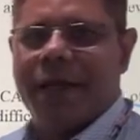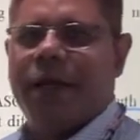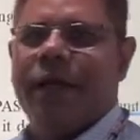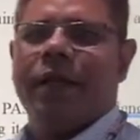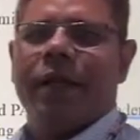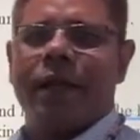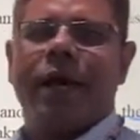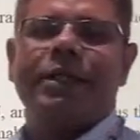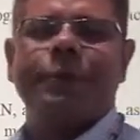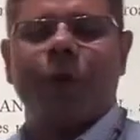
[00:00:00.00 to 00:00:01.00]
the
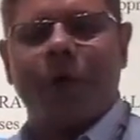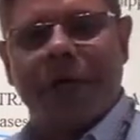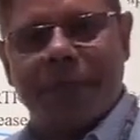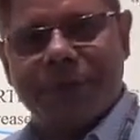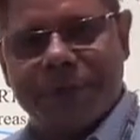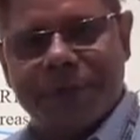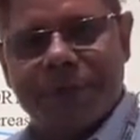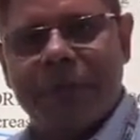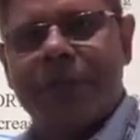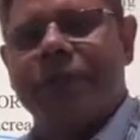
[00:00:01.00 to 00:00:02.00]
large programs.
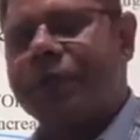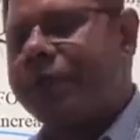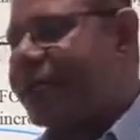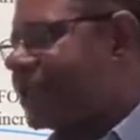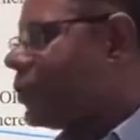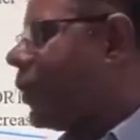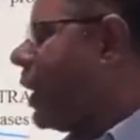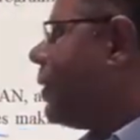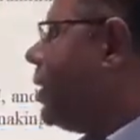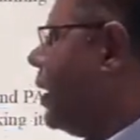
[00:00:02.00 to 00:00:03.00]
So that's why
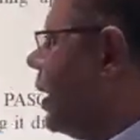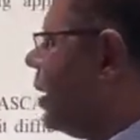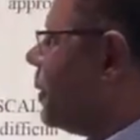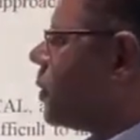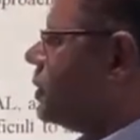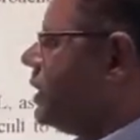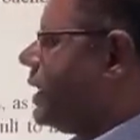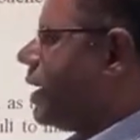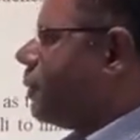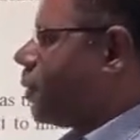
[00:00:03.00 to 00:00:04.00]
in the
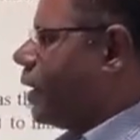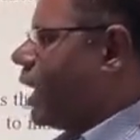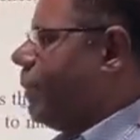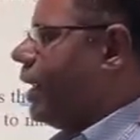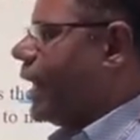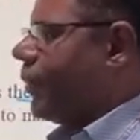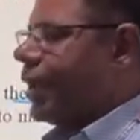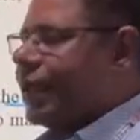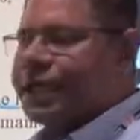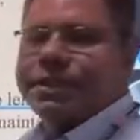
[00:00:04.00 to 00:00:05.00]
procedural programming
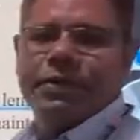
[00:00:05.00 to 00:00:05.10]
languages,